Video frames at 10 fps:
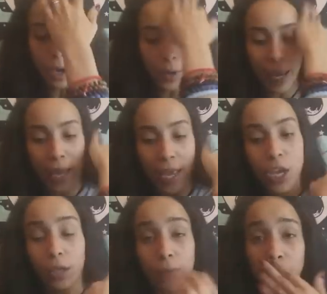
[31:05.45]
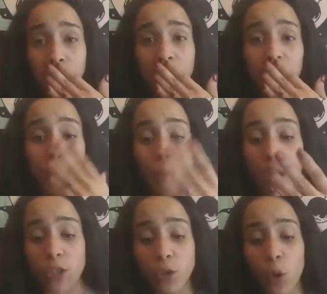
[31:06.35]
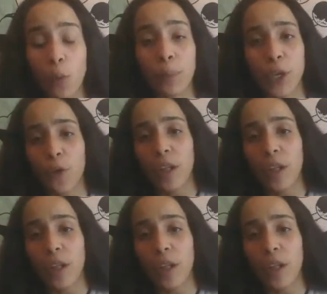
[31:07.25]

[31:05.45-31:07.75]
okay? You are so pure. The